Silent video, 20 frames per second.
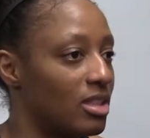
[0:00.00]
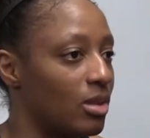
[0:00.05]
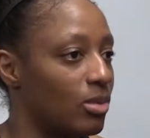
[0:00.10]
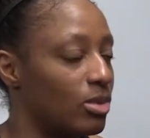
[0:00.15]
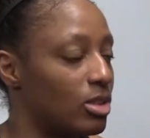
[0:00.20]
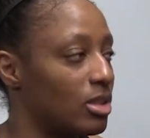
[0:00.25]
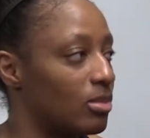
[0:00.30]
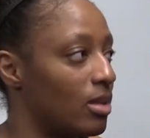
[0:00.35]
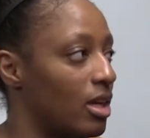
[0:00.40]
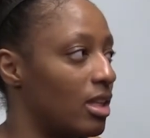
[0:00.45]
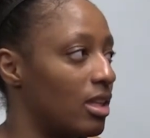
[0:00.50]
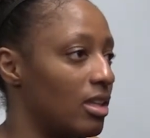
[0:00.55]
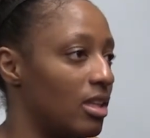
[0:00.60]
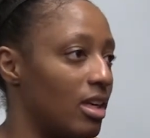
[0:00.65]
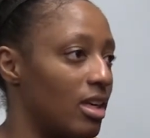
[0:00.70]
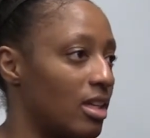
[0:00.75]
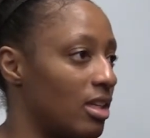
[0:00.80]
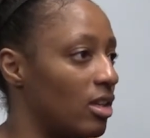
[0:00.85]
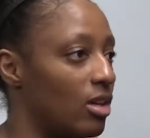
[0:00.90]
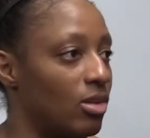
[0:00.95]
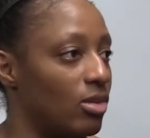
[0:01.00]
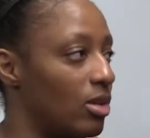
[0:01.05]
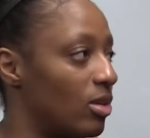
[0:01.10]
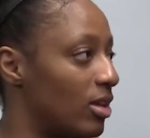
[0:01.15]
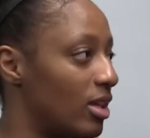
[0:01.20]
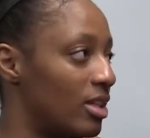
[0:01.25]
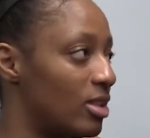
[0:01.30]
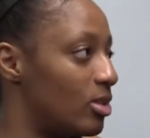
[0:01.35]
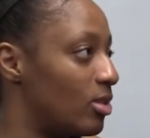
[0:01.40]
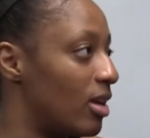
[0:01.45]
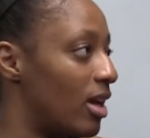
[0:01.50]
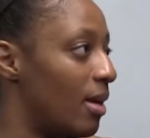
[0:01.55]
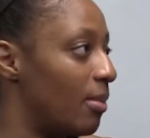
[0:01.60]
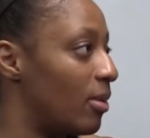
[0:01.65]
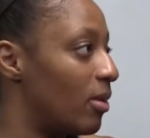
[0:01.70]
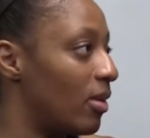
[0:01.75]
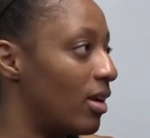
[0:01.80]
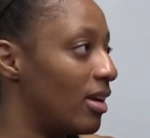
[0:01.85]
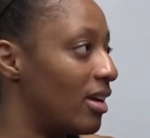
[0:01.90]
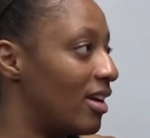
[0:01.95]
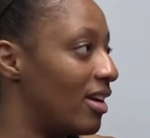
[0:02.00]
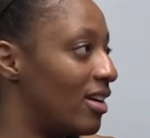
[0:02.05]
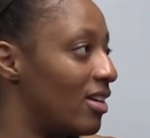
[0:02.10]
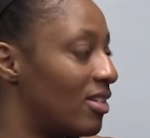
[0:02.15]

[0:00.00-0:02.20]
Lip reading: that was smiling, like, no, don't get too happy right now.